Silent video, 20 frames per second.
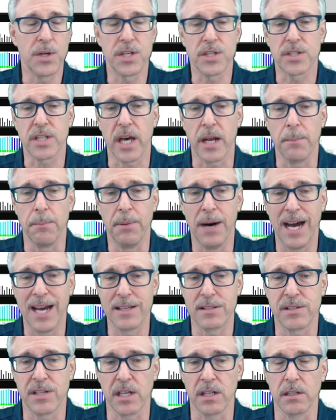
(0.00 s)
We just got a
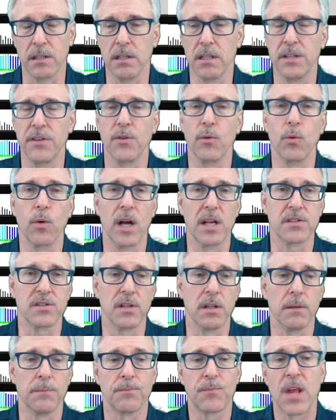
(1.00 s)
buy signal in the
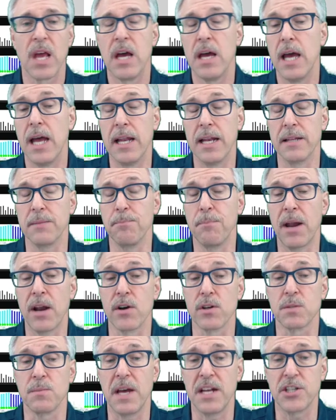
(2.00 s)
Russell. And it
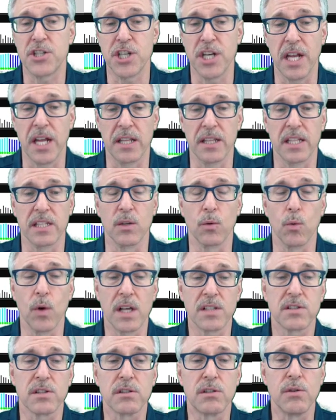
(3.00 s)
bears mentioning that the
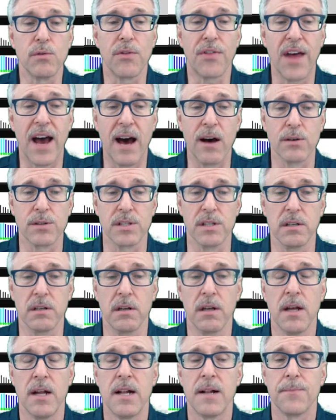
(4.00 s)
Russell
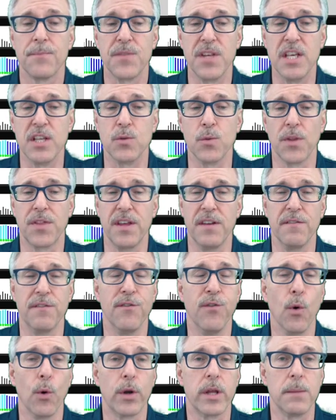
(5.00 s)
2000 is
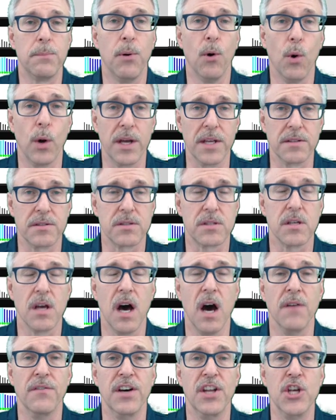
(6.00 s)
within 40
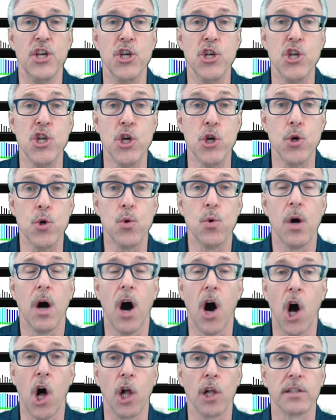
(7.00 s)
points of a
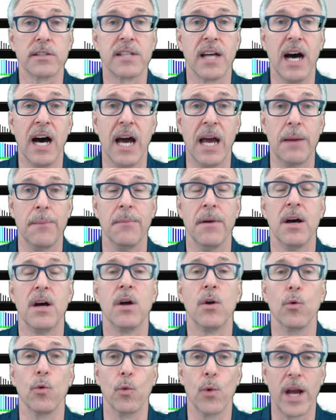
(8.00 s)
new all-time
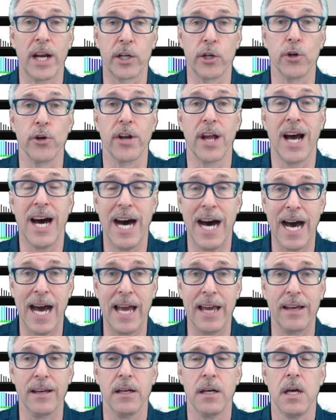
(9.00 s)
record
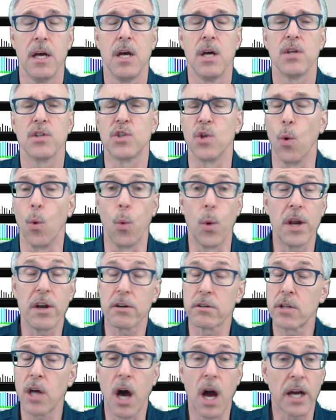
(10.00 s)
high. So
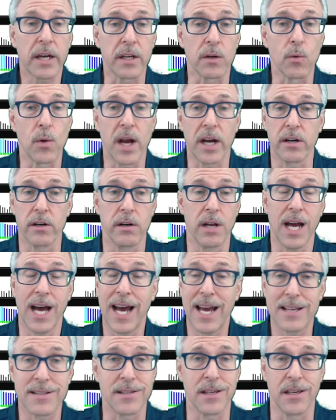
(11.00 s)
we're talking record
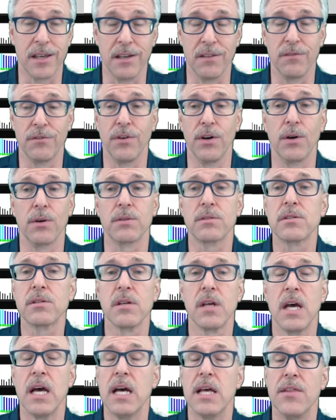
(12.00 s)
highs again,
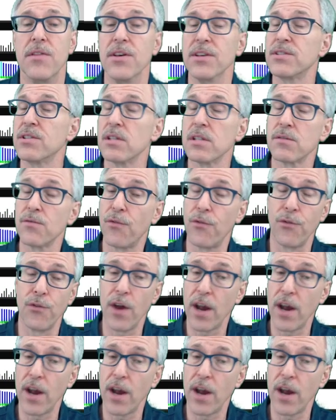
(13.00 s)
folks. This is